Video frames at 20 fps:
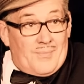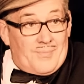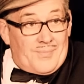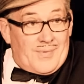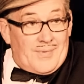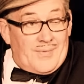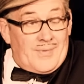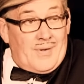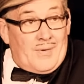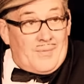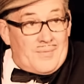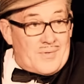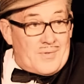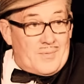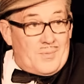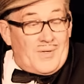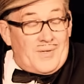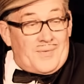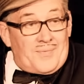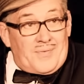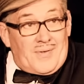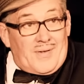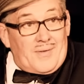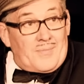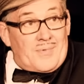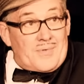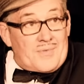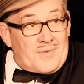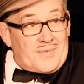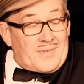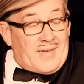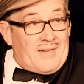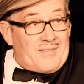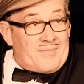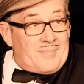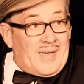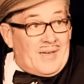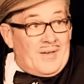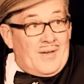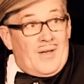there's a word for it which
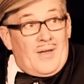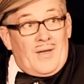escapes me,